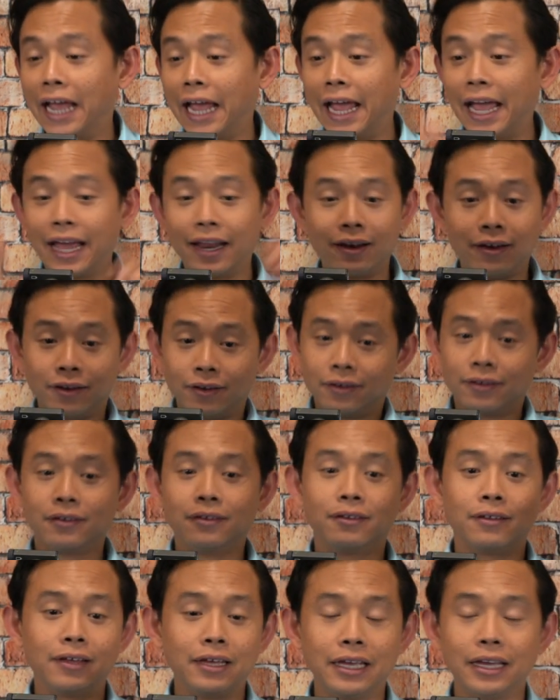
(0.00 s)
And
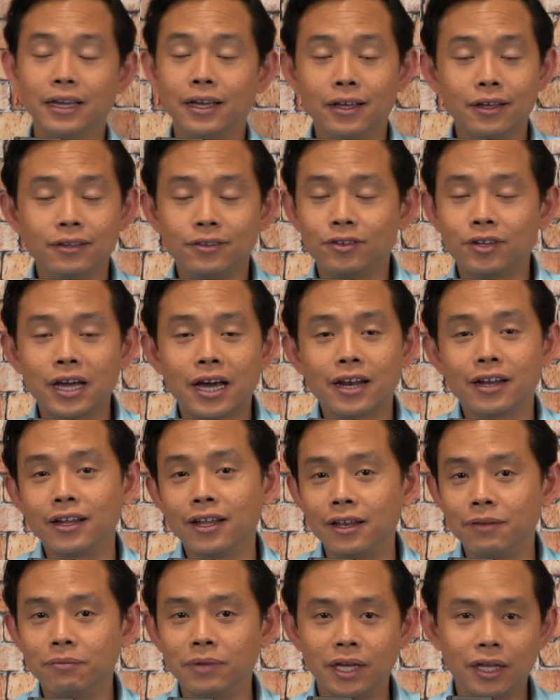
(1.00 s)
you gotta
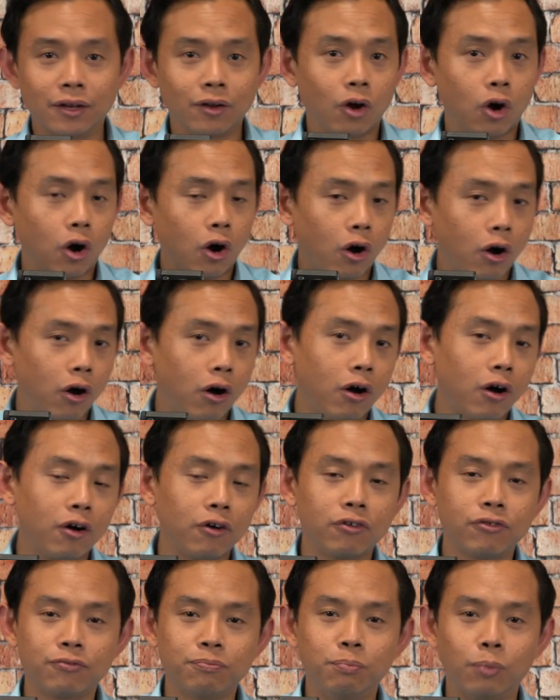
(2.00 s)
admit, all
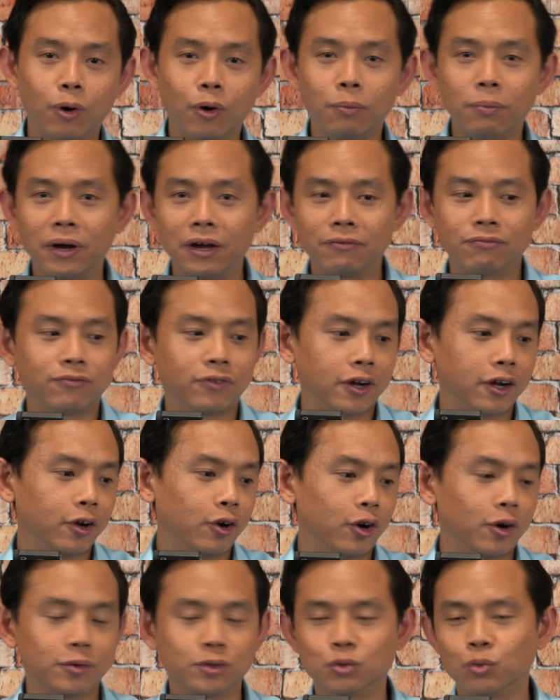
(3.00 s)
bullpup
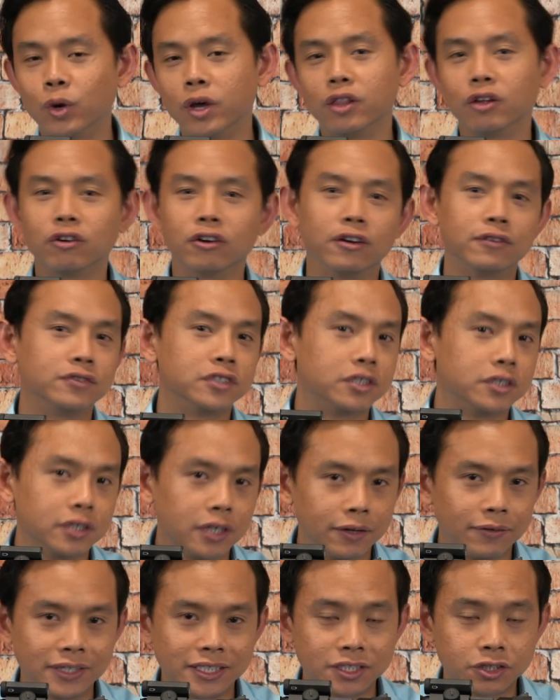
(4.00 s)
firearms, whether if
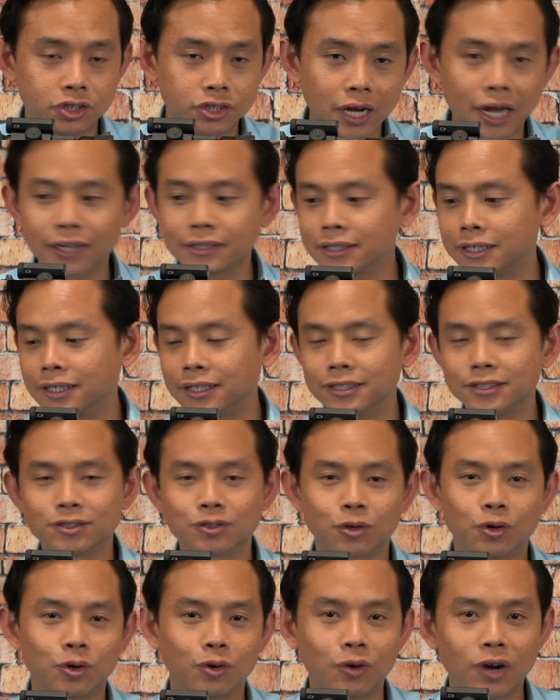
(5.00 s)
it's shotguns
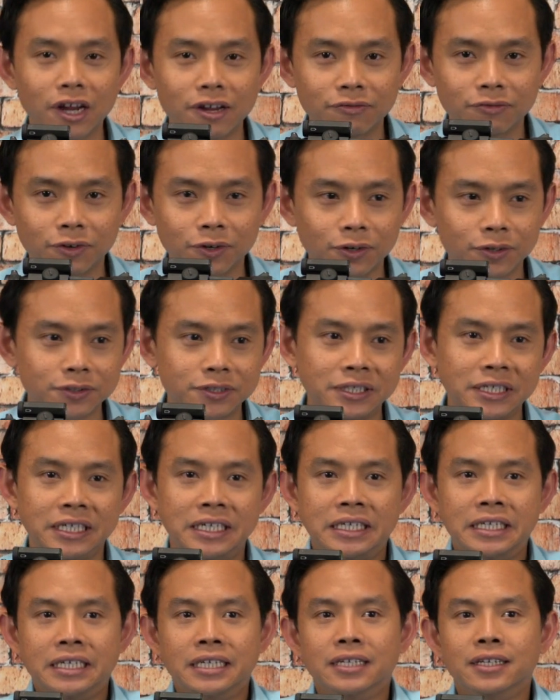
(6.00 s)
or rifles,
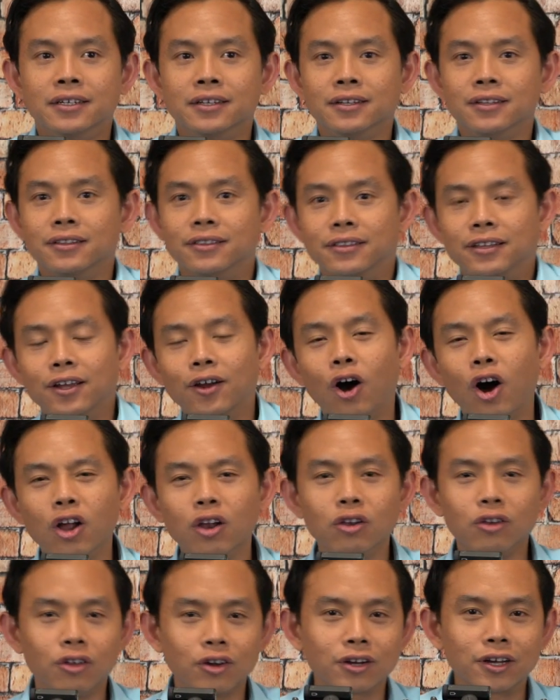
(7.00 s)
they
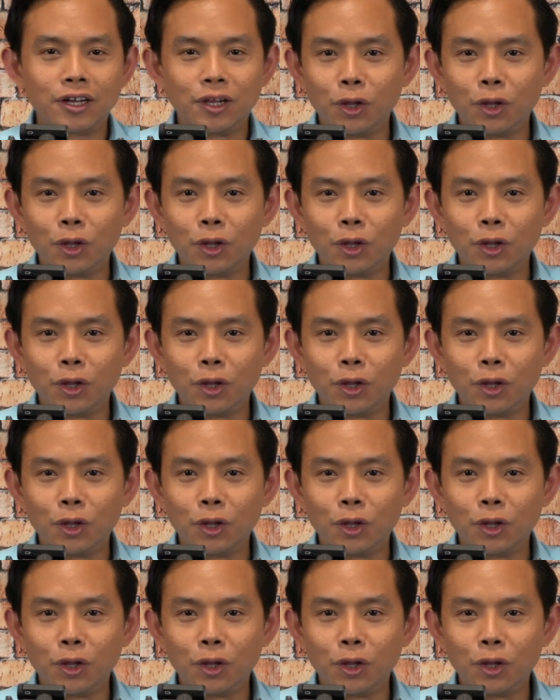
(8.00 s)
all look a